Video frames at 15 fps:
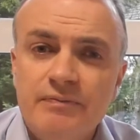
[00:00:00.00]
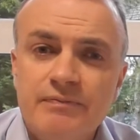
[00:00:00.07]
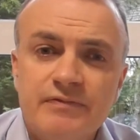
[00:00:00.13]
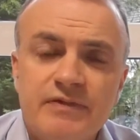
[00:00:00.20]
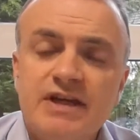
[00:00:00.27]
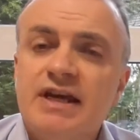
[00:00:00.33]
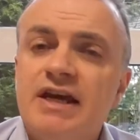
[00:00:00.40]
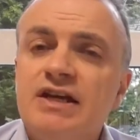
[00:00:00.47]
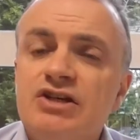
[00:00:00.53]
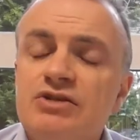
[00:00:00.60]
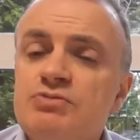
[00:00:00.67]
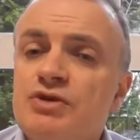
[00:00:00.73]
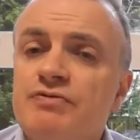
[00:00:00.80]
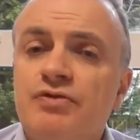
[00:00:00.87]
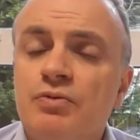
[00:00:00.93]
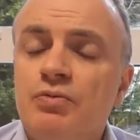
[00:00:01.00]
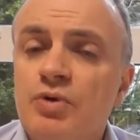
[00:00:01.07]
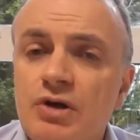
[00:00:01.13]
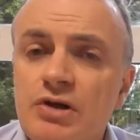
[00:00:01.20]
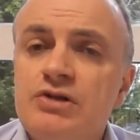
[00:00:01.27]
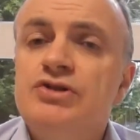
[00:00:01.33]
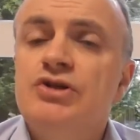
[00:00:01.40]
"The kingdoms of the
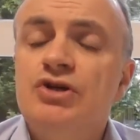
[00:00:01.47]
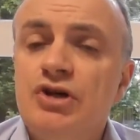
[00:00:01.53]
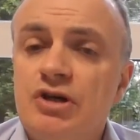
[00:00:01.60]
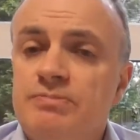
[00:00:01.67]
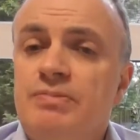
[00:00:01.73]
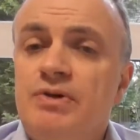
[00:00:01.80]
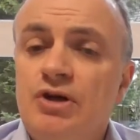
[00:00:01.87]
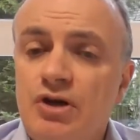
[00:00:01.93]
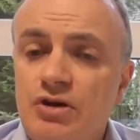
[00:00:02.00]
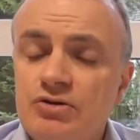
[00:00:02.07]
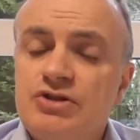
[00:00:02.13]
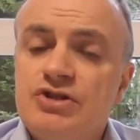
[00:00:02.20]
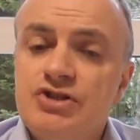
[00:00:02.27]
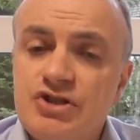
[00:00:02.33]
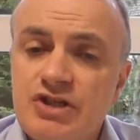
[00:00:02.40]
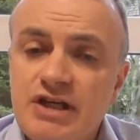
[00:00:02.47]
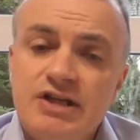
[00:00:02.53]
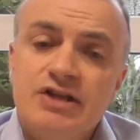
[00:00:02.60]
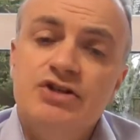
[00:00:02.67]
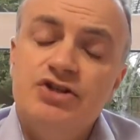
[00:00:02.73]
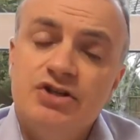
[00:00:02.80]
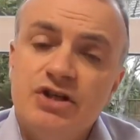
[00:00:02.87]
world do not belong to
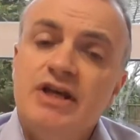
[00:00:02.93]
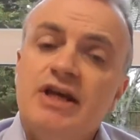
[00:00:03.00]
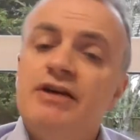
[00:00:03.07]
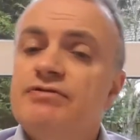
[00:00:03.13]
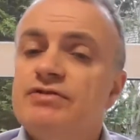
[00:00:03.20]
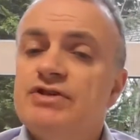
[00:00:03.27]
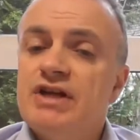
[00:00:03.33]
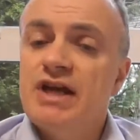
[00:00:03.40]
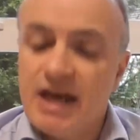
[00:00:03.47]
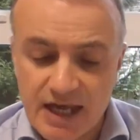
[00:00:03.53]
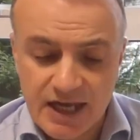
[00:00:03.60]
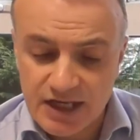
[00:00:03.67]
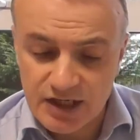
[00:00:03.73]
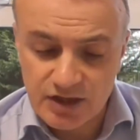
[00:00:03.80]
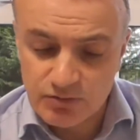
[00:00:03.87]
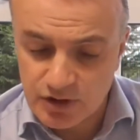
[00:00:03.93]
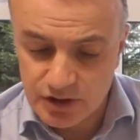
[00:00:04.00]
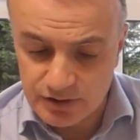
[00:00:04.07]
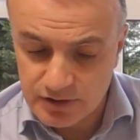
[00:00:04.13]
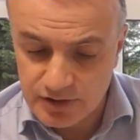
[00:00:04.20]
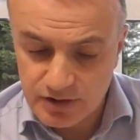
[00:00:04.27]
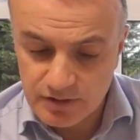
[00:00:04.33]
Satan to give to anyone.
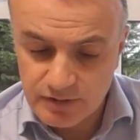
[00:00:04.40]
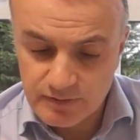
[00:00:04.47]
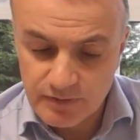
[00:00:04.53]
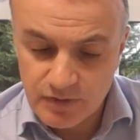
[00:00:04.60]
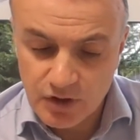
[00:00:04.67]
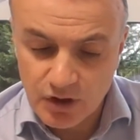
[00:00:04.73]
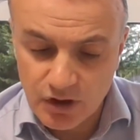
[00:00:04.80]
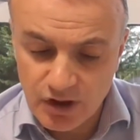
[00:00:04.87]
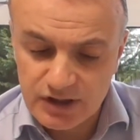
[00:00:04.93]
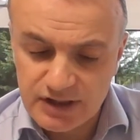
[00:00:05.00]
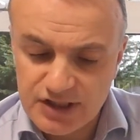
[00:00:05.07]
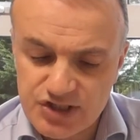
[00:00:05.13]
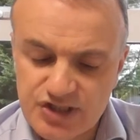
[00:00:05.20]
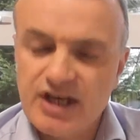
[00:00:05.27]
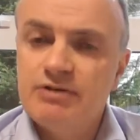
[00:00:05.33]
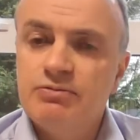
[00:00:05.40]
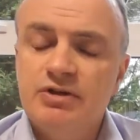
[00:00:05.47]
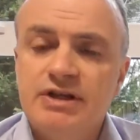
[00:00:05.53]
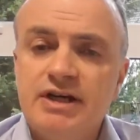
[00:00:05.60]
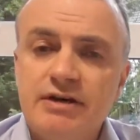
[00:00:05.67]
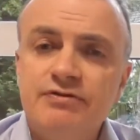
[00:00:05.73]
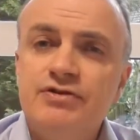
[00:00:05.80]
All this I will
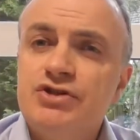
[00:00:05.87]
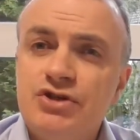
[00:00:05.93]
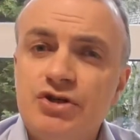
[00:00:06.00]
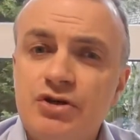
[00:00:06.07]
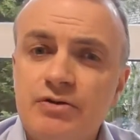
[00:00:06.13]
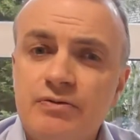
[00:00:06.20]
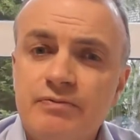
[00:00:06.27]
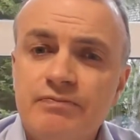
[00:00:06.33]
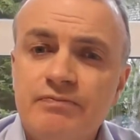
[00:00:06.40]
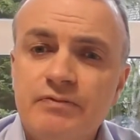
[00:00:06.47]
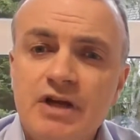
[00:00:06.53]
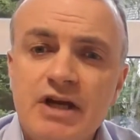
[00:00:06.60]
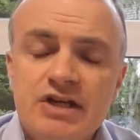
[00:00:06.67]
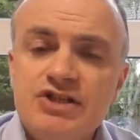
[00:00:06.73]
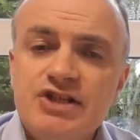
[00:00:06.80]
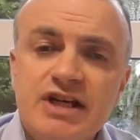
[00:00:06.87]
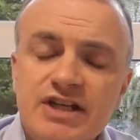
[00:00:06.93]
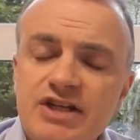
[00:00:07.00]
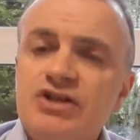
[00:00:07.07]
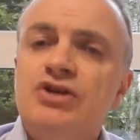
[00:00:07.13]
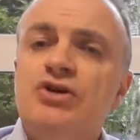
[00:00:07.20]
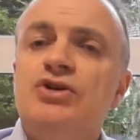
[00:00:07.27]
give to you."
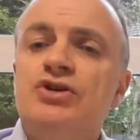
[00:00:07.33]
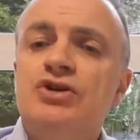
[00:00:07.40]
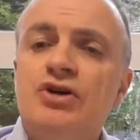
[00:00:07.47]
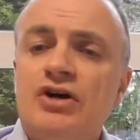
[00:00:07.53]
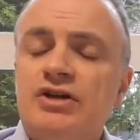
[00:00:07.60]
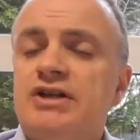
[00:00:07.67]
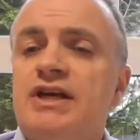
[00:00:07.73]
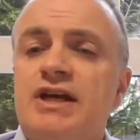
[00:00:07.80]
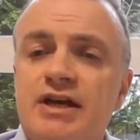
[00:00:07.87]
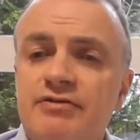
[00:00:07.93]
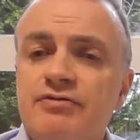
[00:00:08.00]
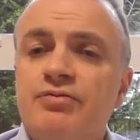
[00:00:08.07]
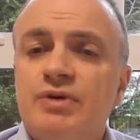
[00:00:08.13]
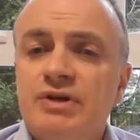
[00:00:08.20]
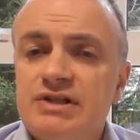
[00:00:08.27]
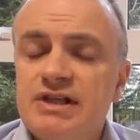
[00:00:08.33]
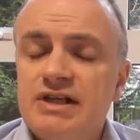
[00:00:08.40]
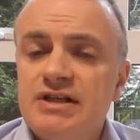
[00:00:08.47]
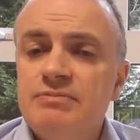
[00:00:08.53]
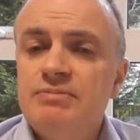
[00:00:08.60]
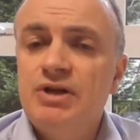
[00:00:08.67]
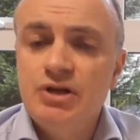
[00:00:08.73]
Satan could not give what
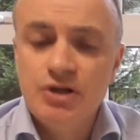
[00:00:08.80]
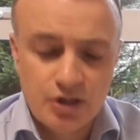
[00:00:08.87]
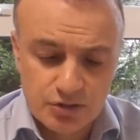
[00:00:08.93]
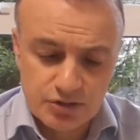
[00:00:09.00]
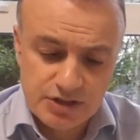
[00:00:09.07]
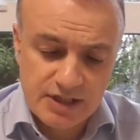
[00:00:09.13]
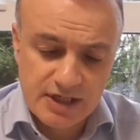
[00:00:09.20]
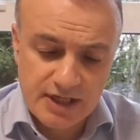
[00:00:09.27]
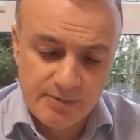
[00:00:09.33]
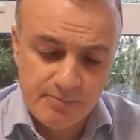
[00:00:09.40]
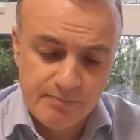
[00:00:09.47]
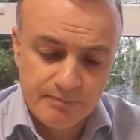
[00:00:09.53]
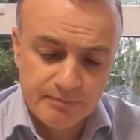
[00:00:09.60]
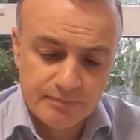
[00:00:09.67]
didn't belong to him.